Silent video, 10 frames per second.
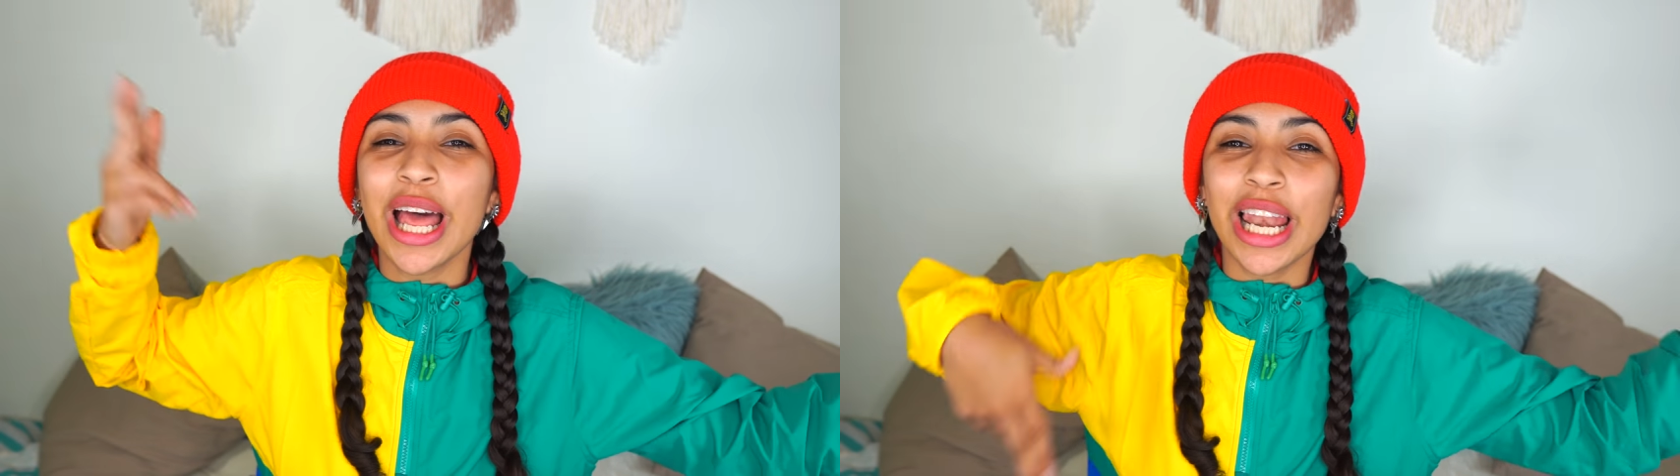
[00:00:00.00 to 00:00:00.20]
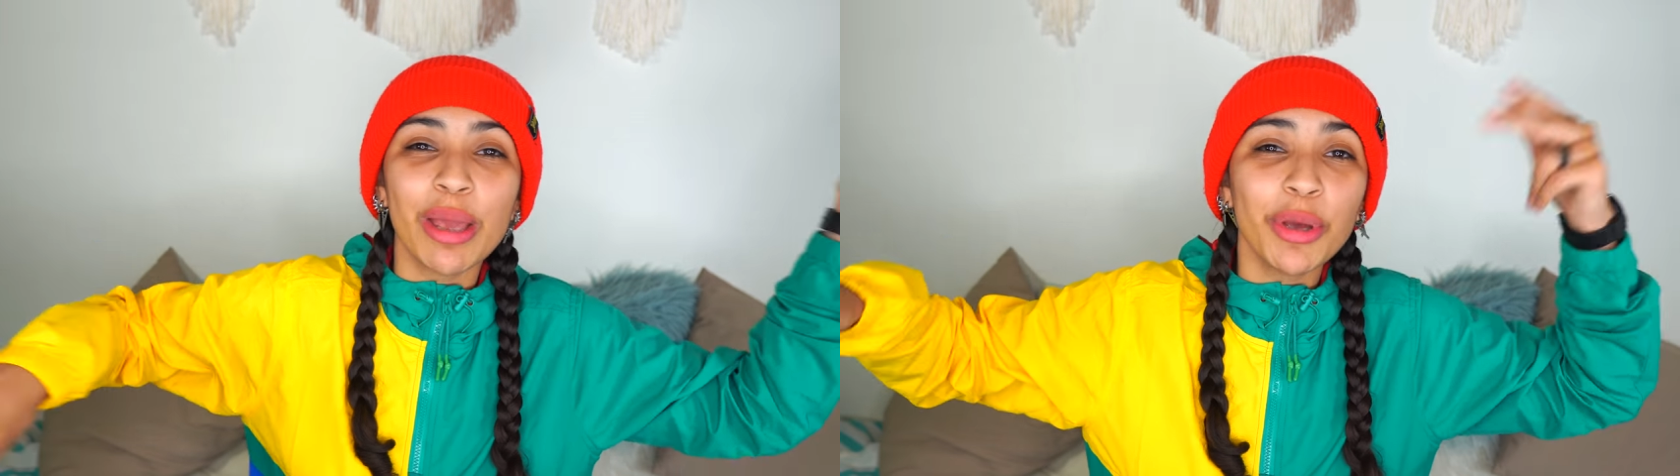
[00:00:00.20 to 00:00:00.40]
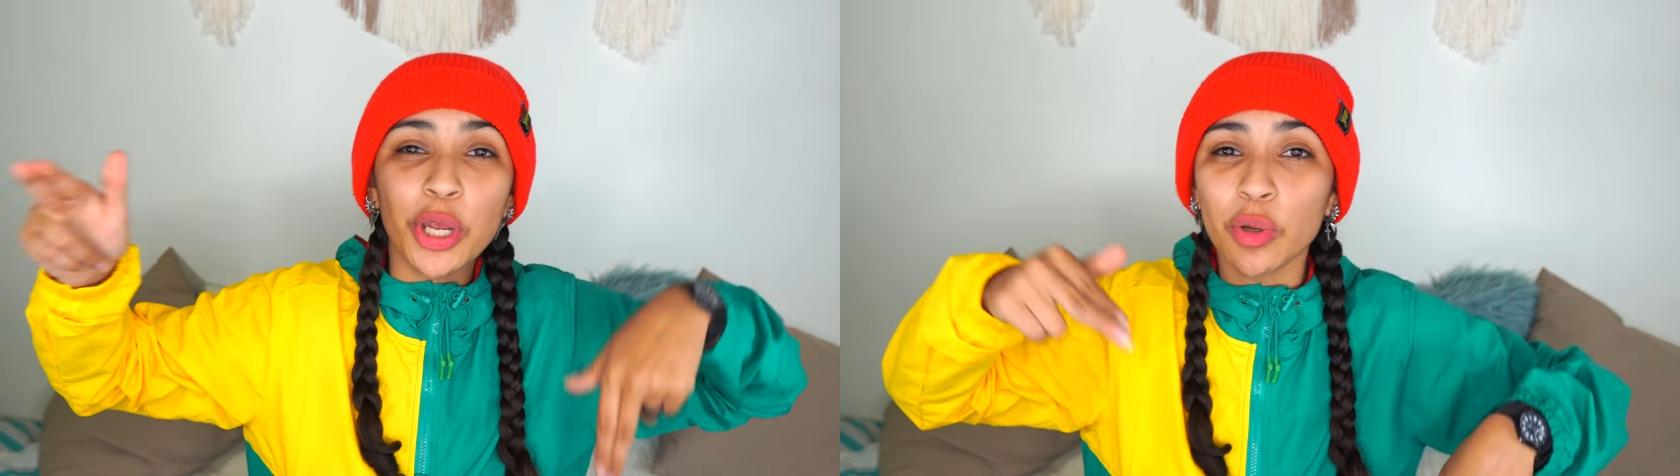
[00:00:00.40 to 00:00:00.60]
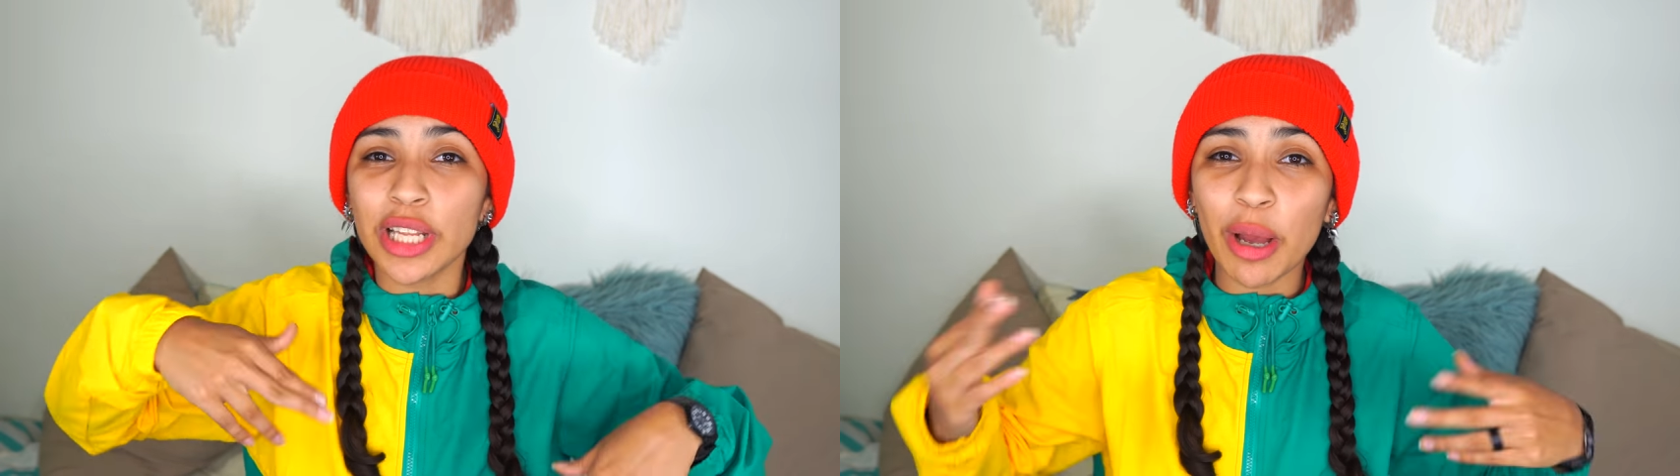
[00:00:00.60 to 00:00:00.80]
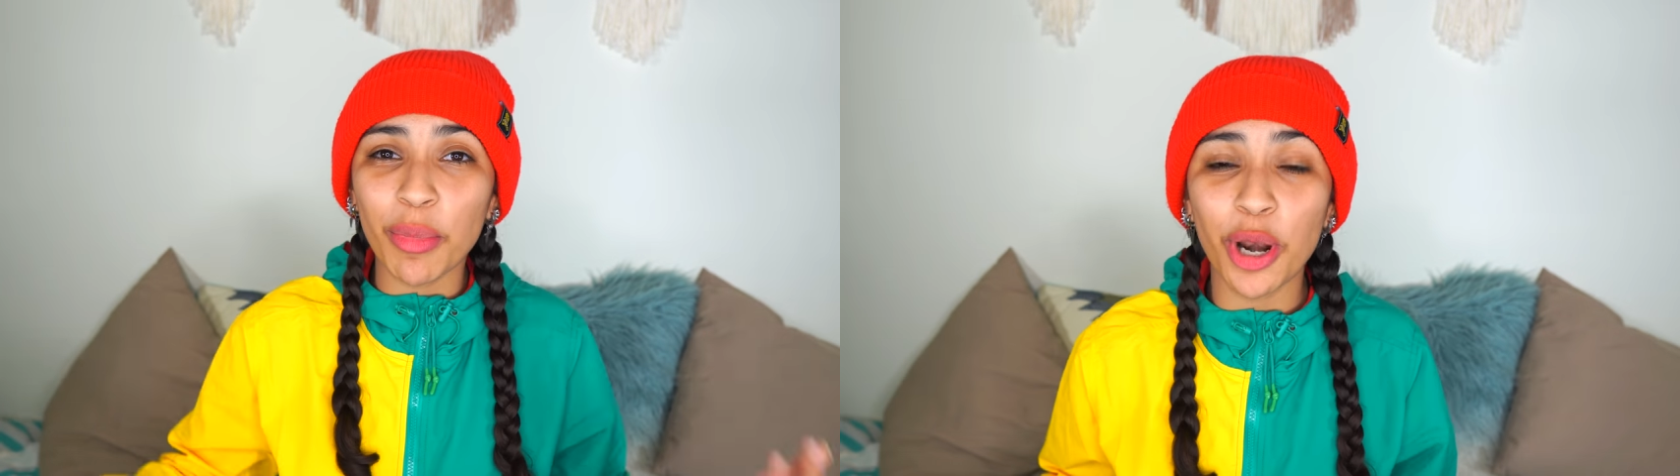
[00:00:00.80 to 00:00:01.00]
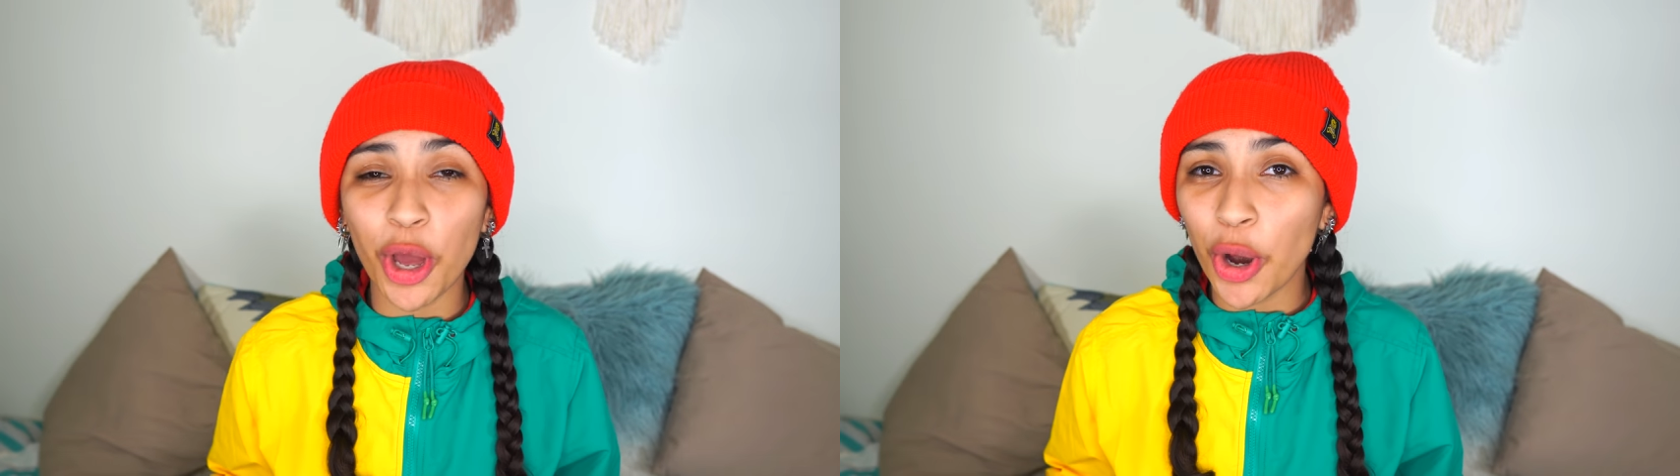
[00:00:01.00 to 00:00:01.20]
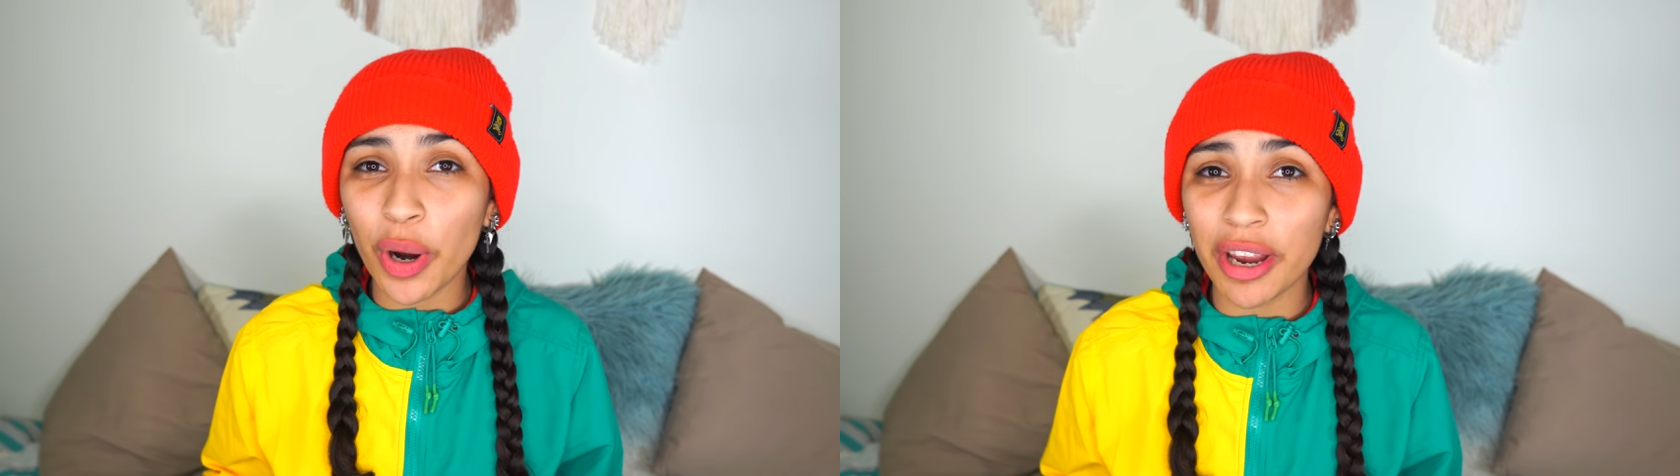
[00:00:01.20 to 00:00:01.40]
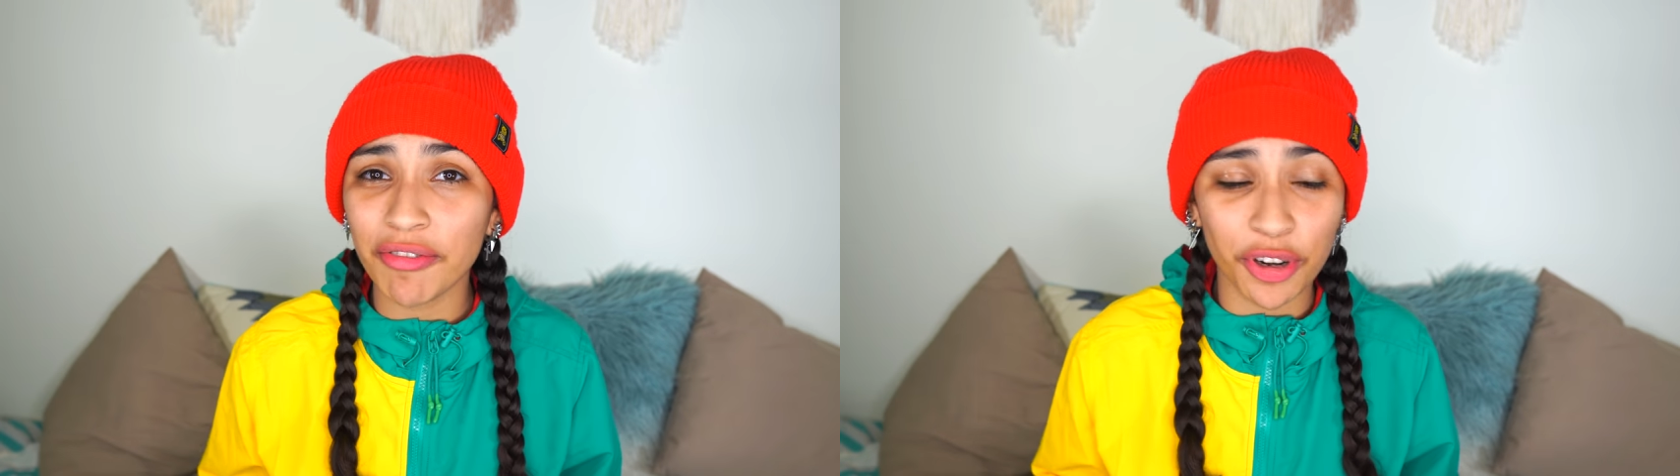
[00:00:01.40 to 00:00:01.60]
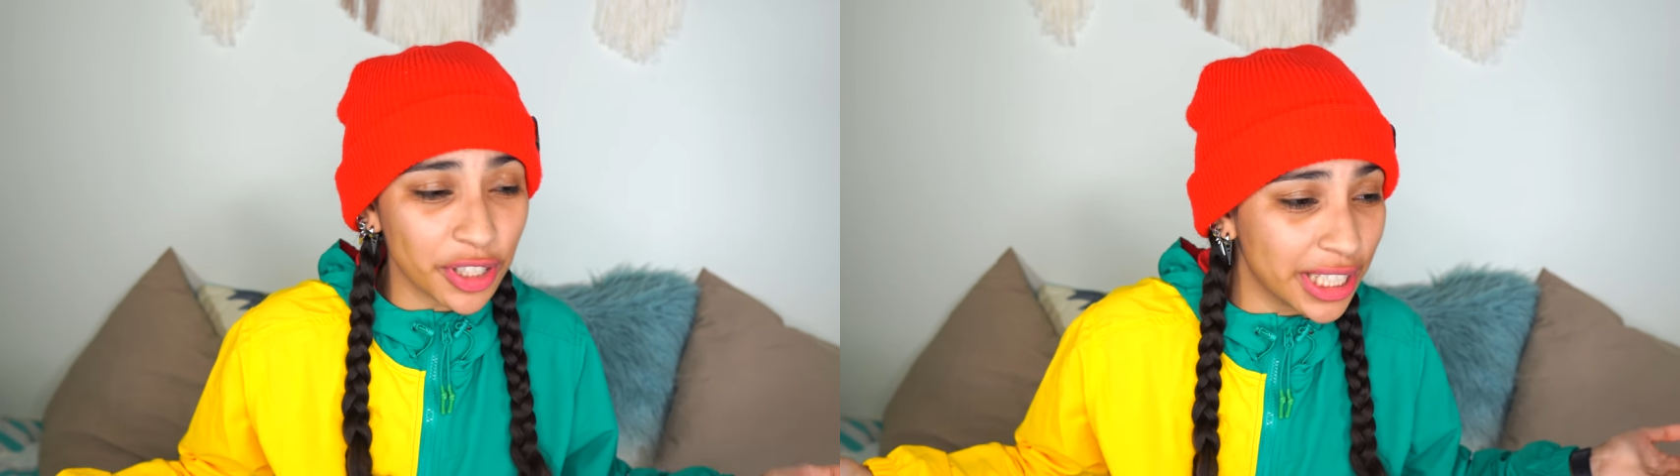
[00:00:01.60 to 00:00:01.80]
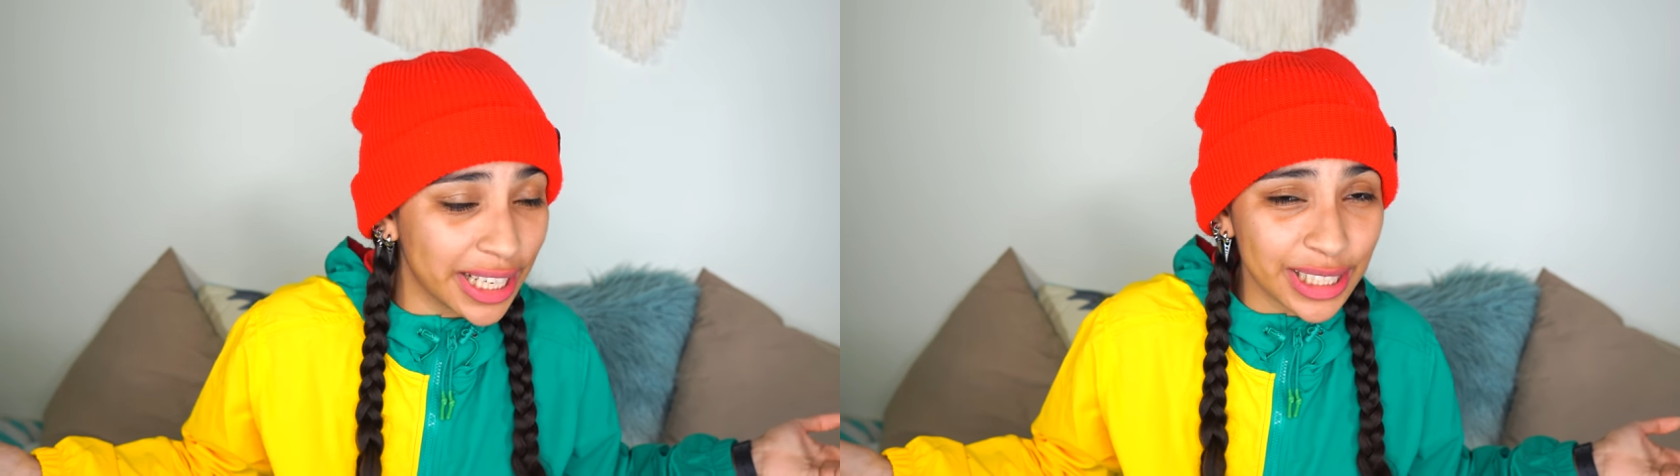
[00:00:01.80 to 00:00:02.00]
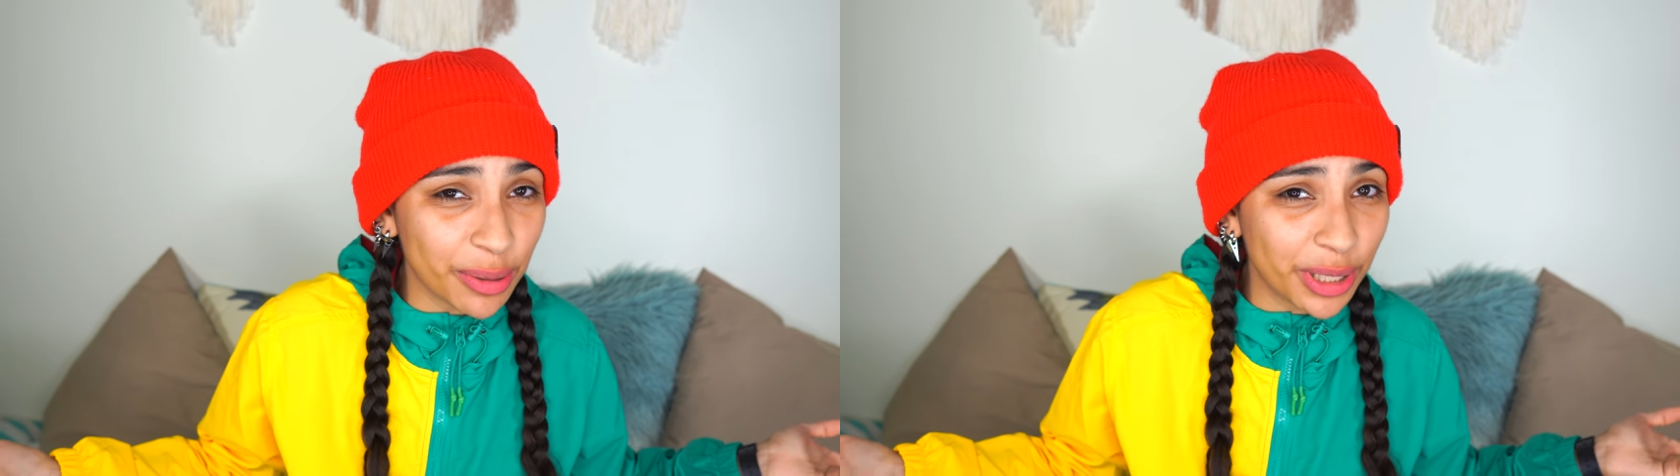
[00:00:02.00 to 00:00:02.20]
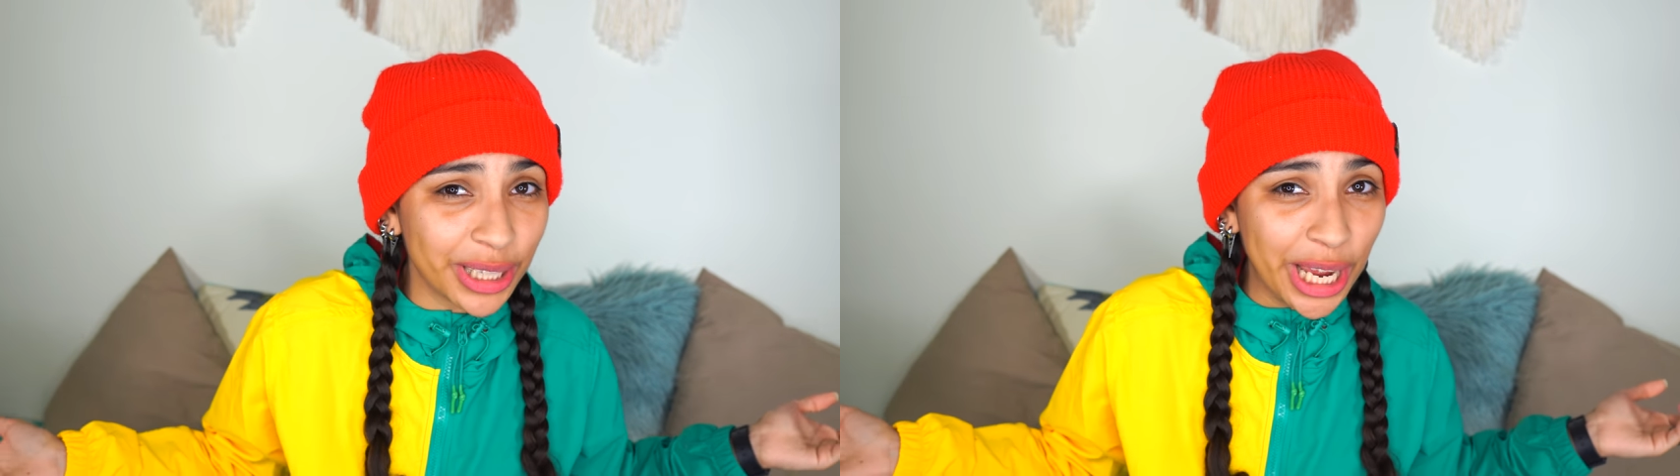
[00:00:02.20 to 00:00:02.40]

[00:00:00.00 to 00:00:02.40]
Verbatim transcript: Let me know down below if nursing is something